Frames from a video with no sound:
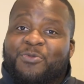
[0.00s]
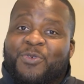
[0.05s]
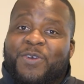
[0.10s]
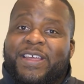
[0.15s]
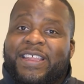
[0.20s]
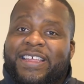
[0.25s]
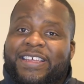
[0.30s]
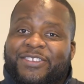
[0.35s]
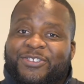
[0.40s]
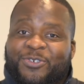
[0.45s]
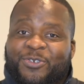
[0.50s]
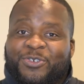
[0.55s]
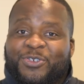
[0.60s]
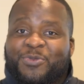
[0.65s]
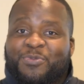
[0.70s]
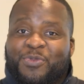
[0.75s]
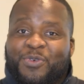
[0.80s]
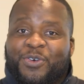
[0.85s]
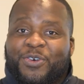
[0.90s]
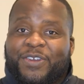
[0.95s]
winning Georgia
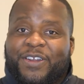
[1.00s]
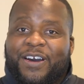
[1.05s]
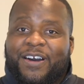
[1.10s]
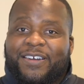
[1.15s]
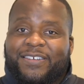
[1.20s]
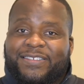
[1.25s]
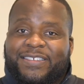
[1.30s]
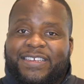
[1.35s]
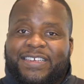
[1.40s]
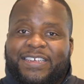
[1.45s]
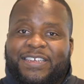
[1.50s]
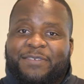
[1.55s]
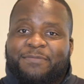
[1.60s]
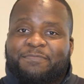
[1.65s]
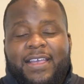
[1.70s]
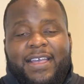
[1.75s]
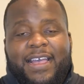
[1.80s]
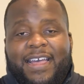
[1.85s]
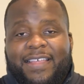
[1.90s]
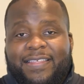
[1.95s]
Bulldog team.
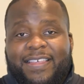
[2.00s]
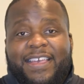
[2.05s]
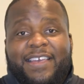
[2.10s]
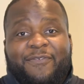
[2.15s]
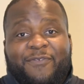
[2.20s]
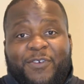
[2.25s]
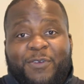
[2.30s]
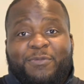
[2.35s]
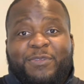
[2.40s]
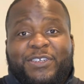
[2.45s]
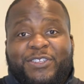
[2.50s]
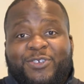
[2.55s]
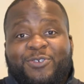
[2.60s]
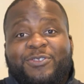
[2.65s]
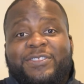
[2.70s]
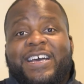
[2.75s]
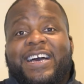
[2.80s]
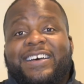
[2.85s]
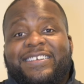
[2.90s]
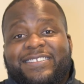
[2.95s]
And then from the
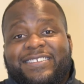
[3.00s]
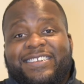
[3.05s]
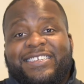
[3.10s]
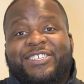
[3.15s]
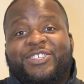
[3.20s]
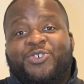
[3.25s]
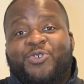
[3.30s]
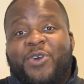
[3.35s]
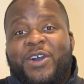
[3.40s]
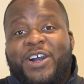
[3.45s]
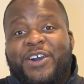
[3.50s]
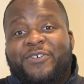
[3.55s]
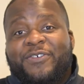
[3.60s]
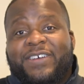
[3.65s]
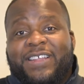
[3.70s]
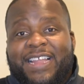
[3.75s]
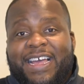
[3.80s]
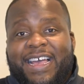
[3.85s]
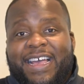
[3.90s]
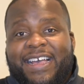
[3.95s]
2012
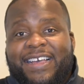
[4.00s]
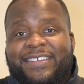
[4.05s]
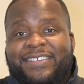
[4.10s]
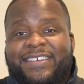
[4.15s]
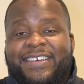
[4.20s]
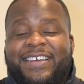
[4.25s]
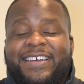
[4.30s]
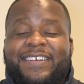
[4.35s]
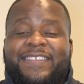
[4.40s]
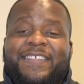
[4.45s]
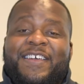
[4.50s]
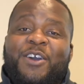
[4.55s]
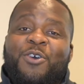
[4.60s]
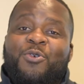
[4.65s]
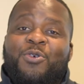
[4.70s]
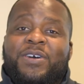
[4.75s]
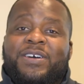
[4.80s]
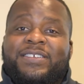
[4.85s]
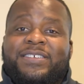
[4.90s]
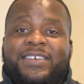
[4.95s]
class, there
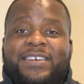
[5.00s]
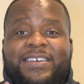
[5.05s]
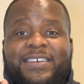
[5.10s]
was